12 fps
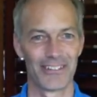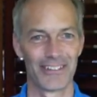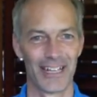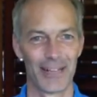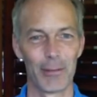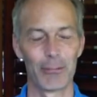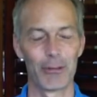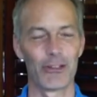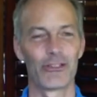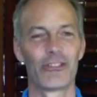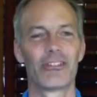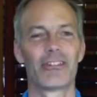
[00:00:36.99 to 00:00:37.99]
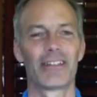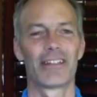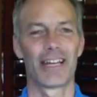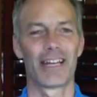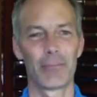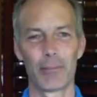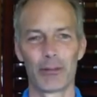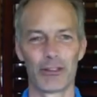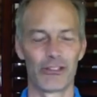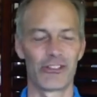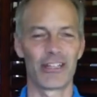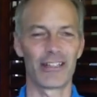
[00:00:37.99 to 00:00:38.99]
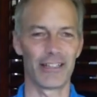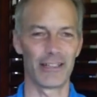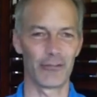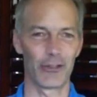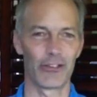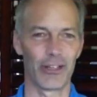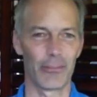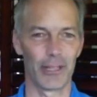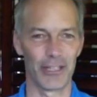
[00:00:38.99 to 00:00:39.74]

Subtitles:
I remember distinctly the first time I